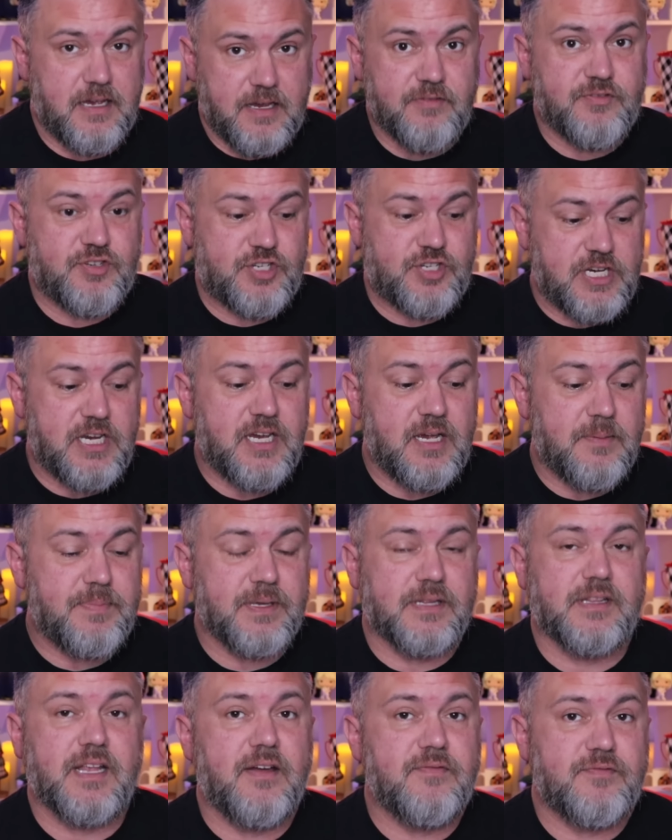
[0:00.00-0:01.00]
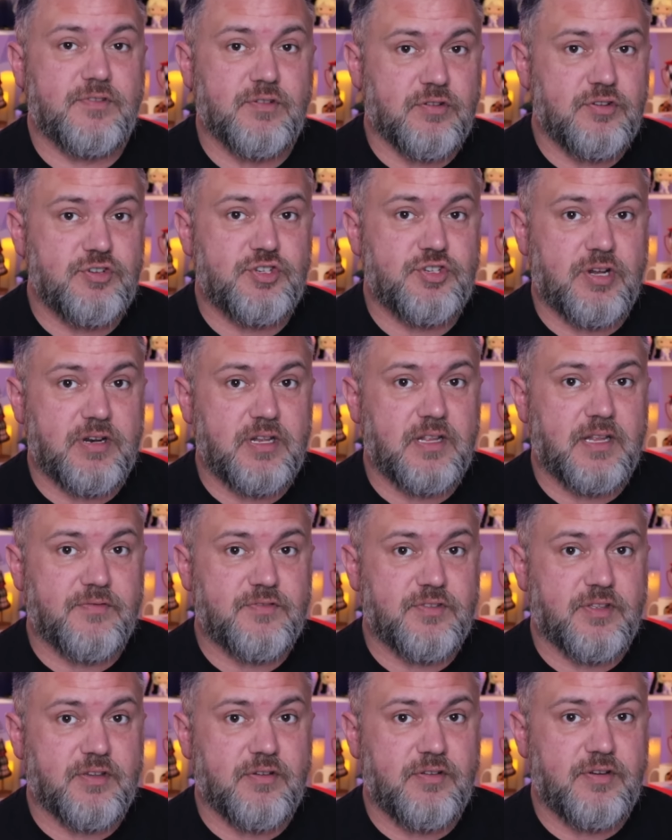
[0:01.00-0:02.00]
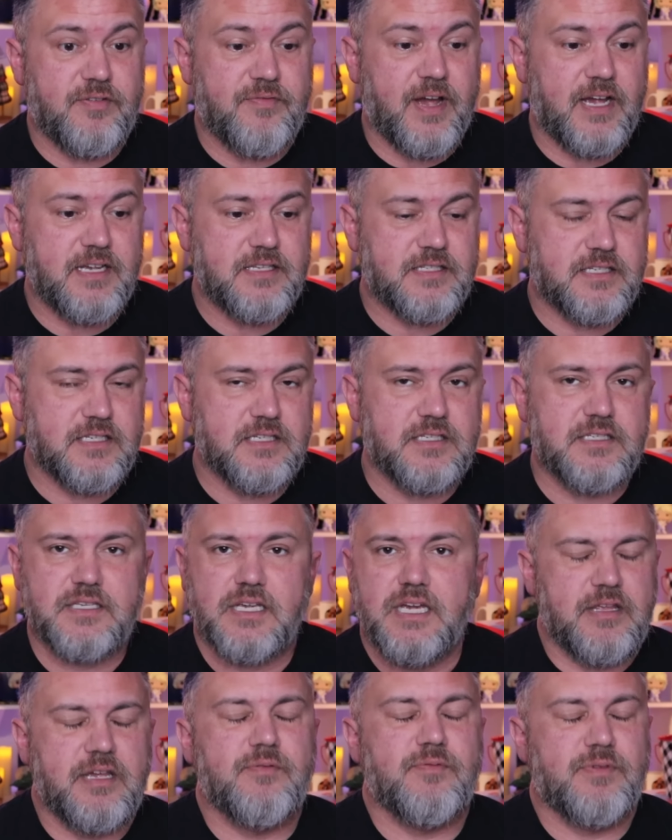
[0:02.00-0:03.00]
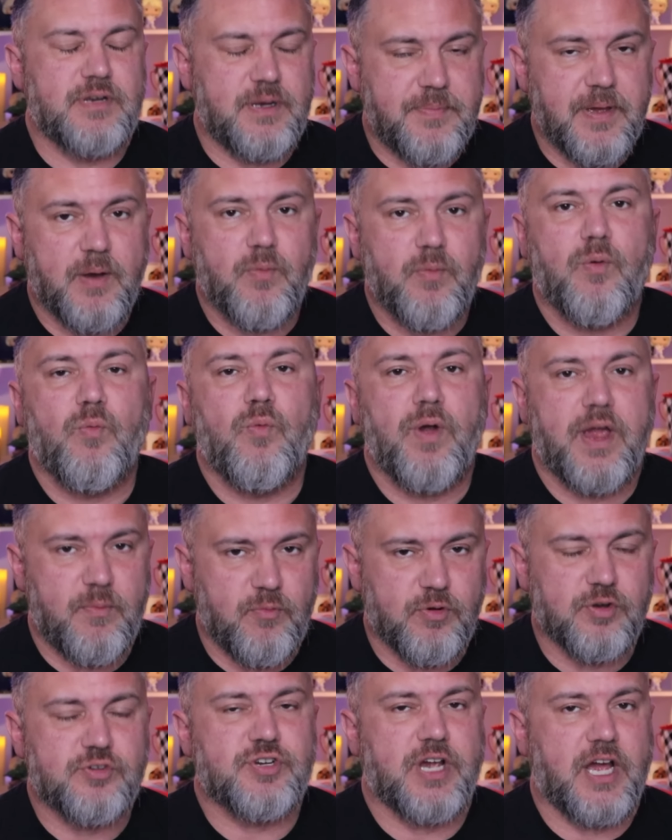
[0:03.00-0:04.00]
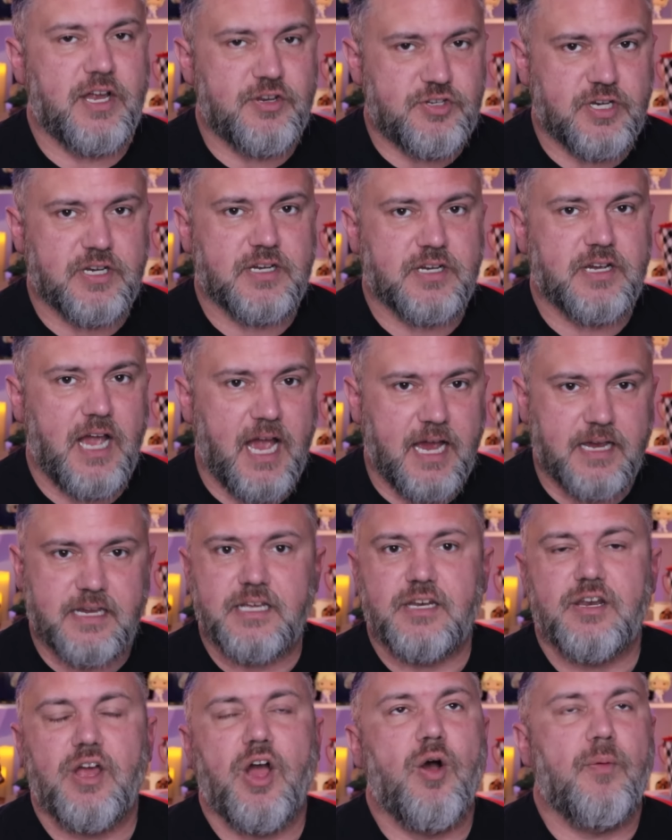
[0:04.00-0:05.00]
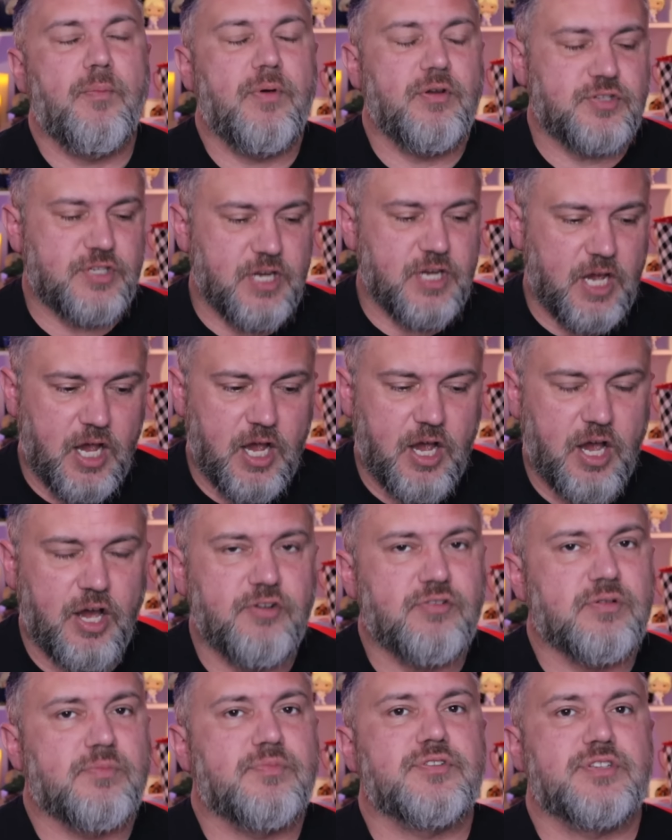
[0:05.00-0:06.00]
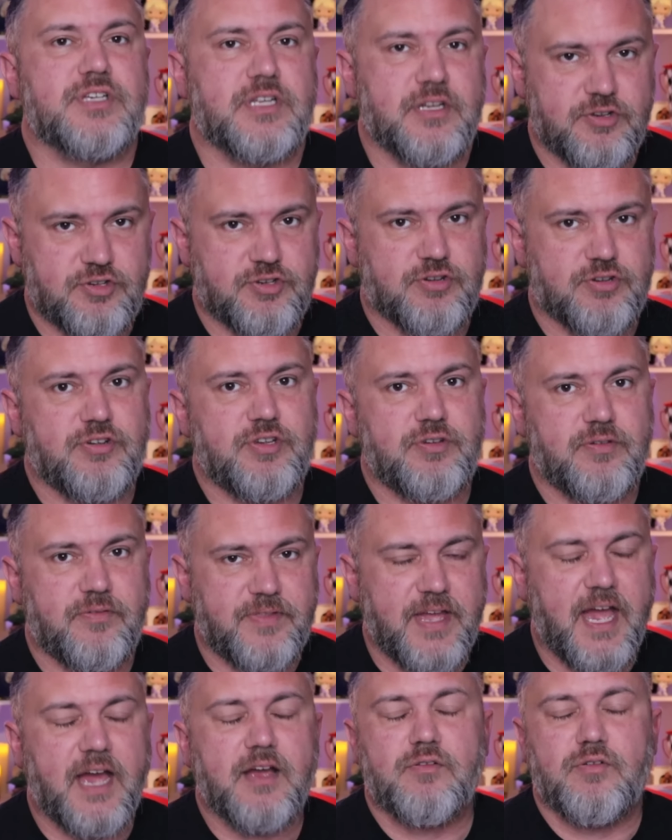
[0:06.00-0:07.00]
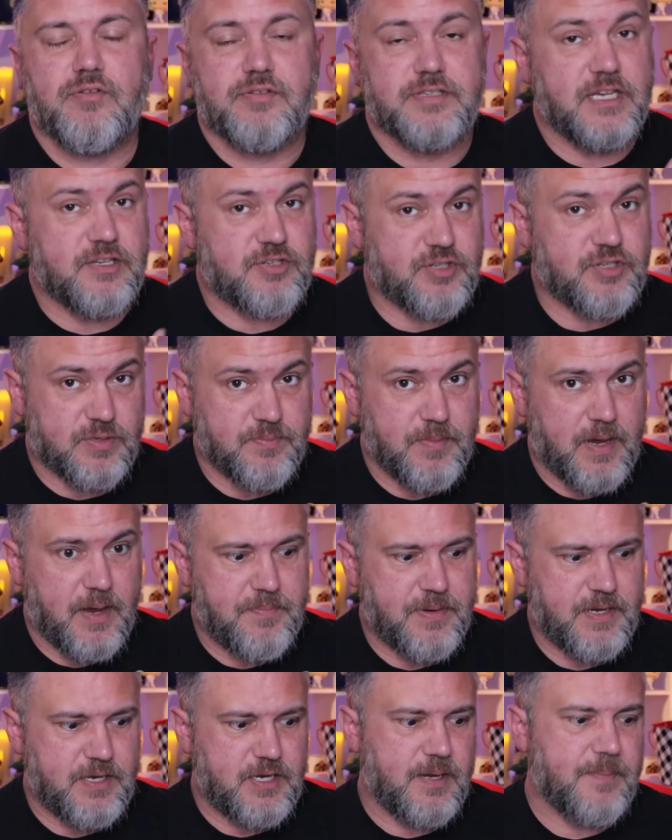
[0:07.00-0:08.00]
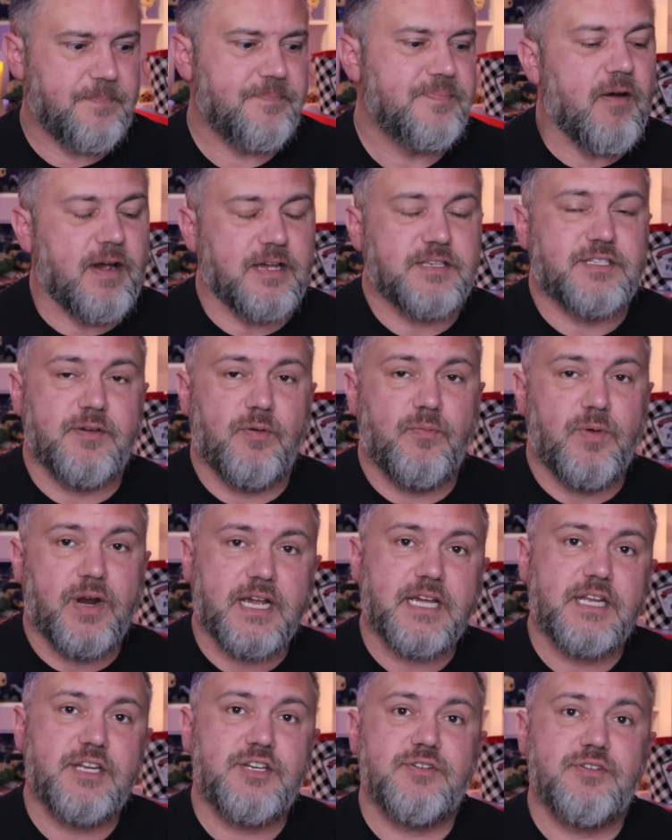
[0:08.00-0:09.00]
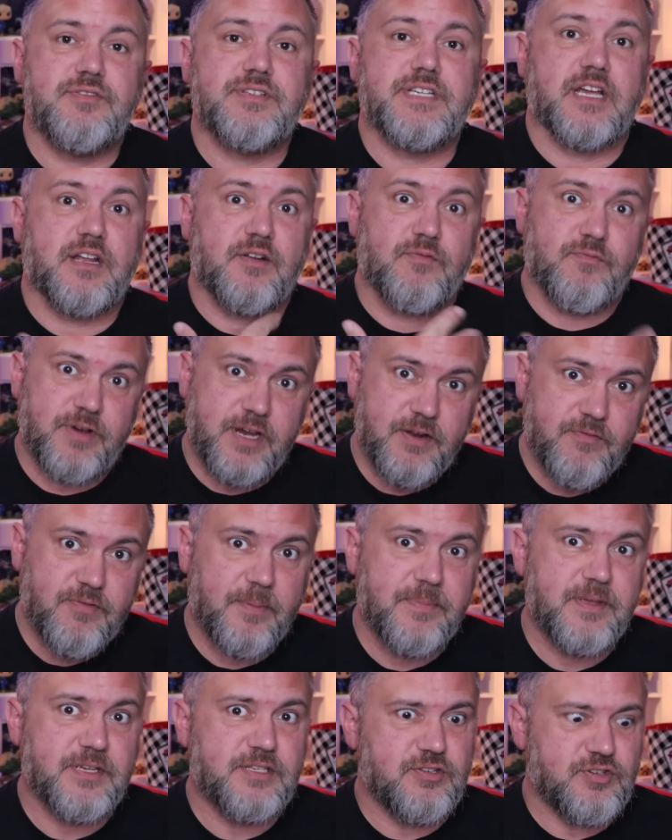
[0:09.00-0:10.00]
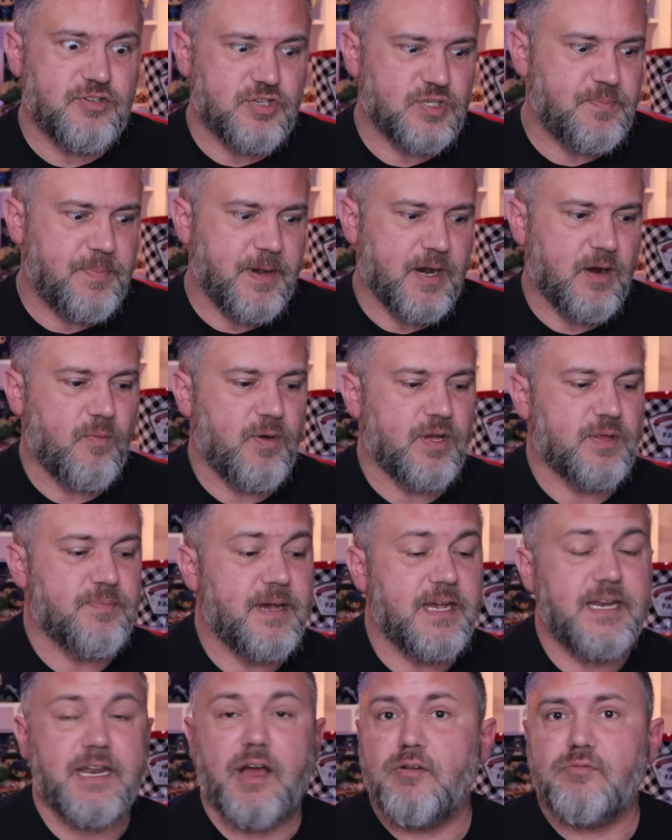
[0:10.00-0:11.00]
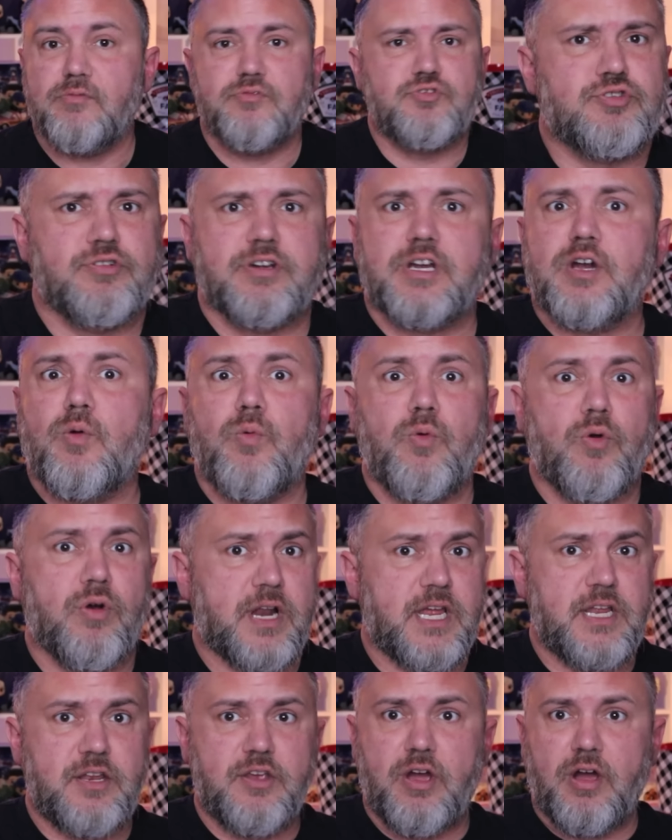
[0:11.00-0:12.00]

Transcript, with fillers: if she had been left, her and Jodi left to their own devices, it would have been way more tragic. I can almost 100% assure you of that. Of course, that's just my opinion. All right, so what I'm gonna do is I'm gonna read from this, so just bear with me. Now, trigger warning,